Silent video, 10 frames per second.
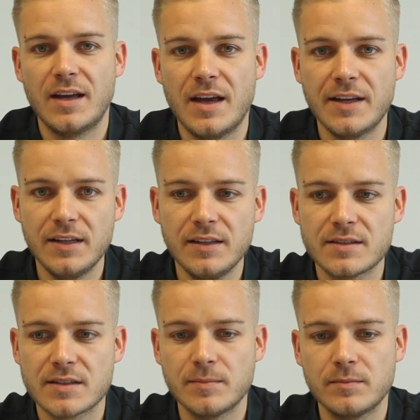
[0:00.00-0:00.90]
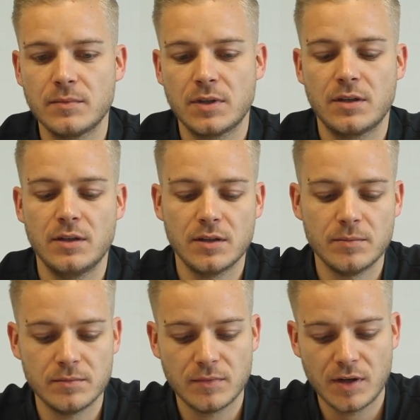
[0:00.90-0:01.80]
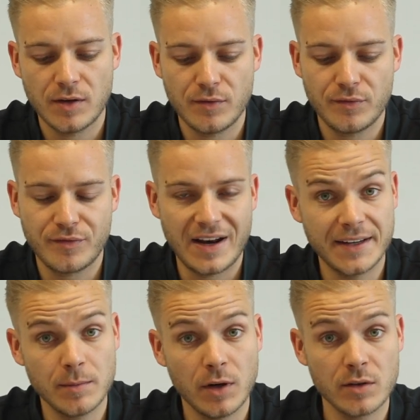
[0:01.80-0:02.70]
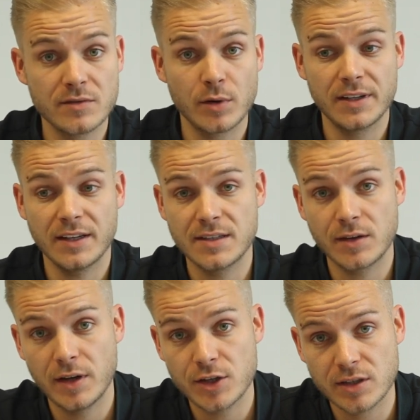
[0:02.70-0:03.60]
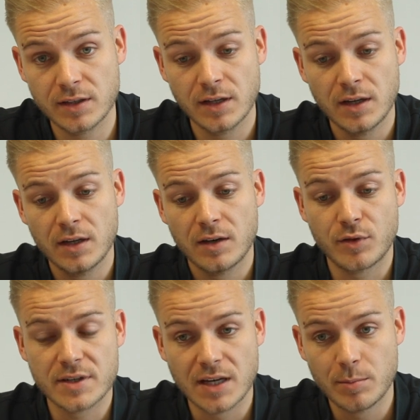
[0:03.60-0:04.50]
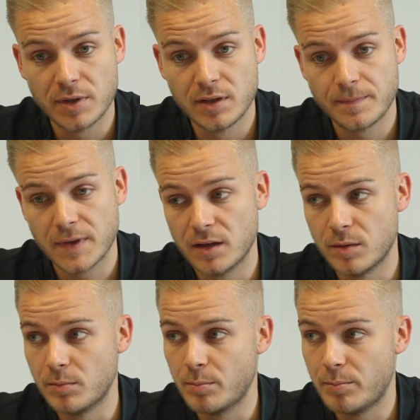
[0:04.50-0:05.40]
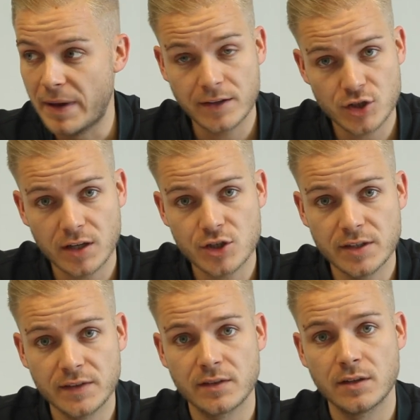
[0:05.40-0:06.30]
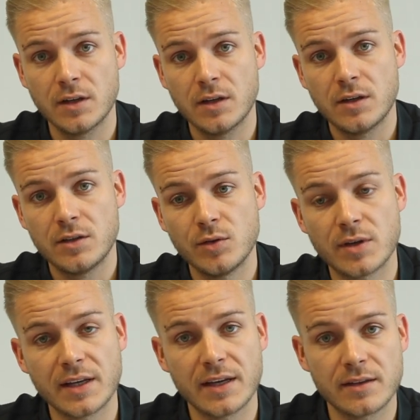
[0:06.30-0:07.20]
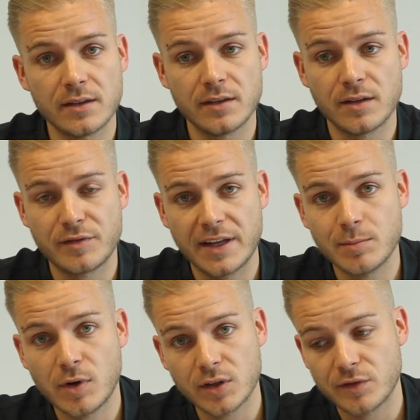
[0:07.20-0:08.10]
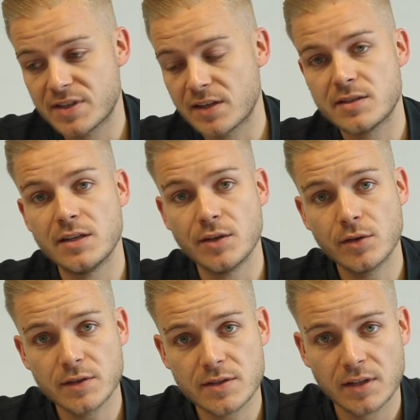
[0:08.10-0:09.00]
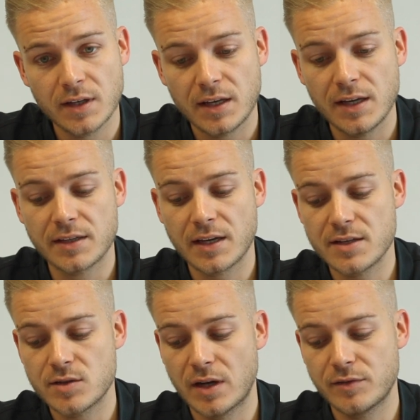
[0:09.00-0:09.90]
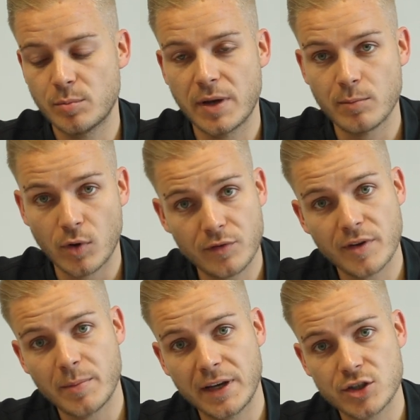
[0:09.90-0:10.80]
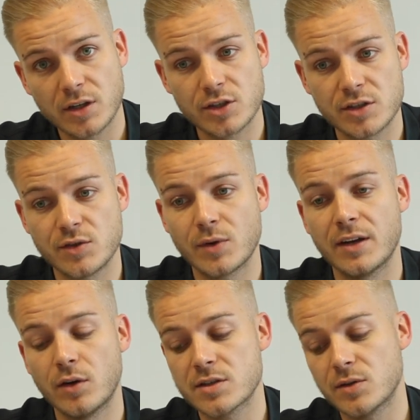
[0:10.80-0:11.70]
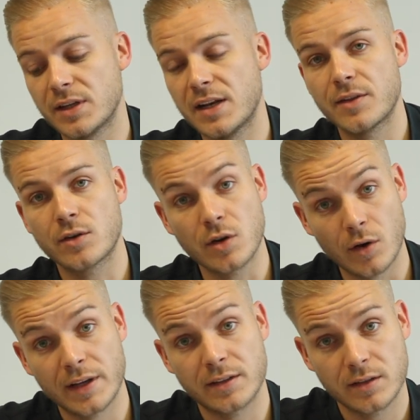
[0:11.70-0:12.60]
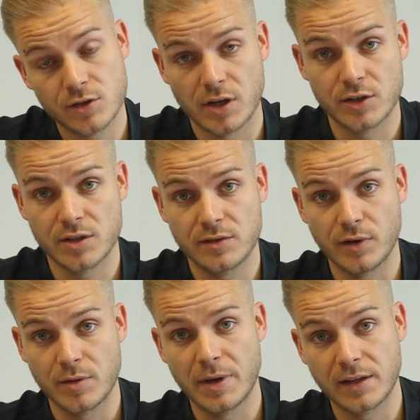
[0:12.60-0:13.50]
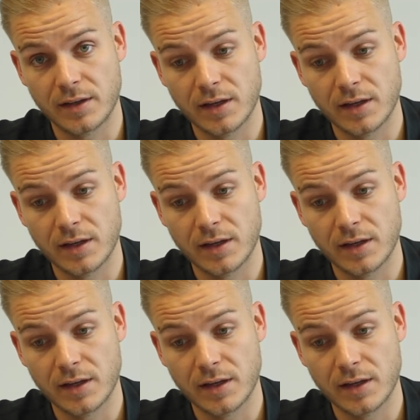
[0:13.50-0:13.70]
at least some flat amounts for the tax declaration. For example, bank charges. You can get the flat amount of 16 euros. In case you have to pay more for the bank charges, you can also declare the correct charges for the bank